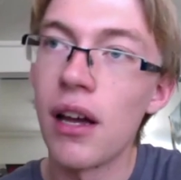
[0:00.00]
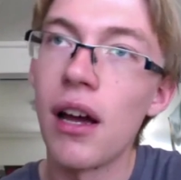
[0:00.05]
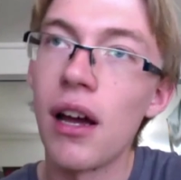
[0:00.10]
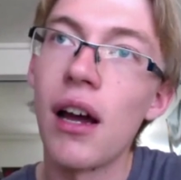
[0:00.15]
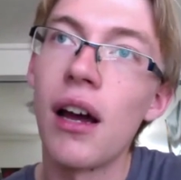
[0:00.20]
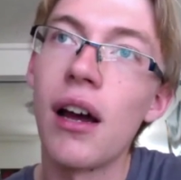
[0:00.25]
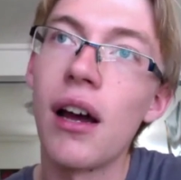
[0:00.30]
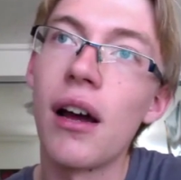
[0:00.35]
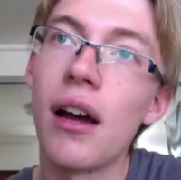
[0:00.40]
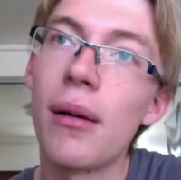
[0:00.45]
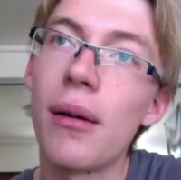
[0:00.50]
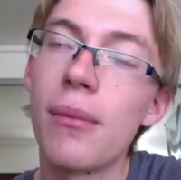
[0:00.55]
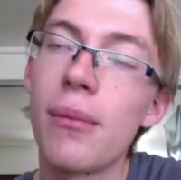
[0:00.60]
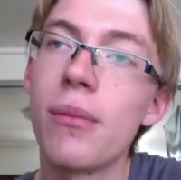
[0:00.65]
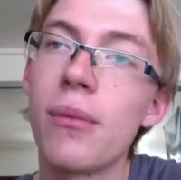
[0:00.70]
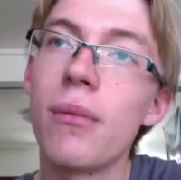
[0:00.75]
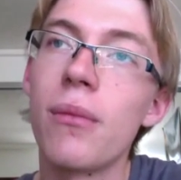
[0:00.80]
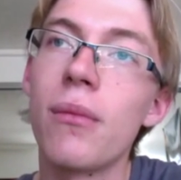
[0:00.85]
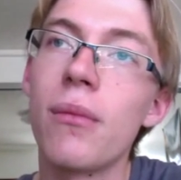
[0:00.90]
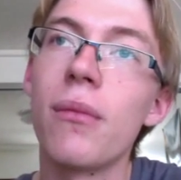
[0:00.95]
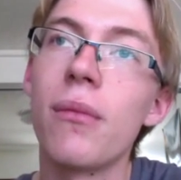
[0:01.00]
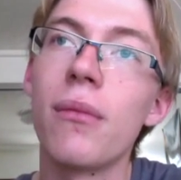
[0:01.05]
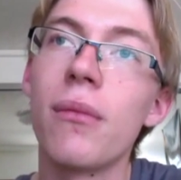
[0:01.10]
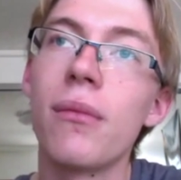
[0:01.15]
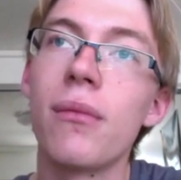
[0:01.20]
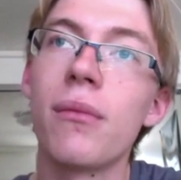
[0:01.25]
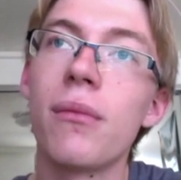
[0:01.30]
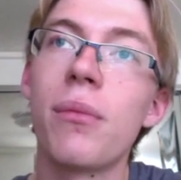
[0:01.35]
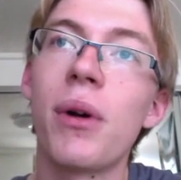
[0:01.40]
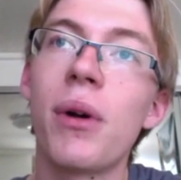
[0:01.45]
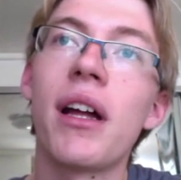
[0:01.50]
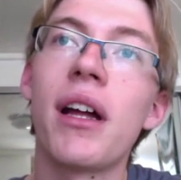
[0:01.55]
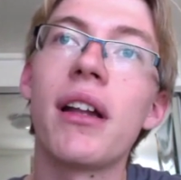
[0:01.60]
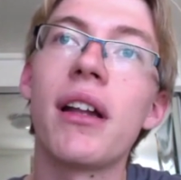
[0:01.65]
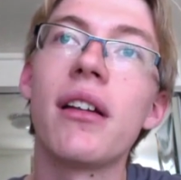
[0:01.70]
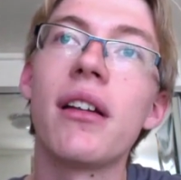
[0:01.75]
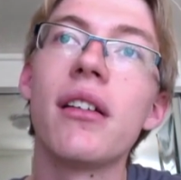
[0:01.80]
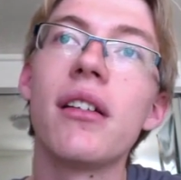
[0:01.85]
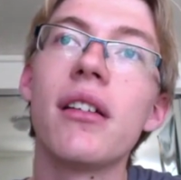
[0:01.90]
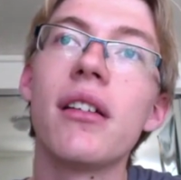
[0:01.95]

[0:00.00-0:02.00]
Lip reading: But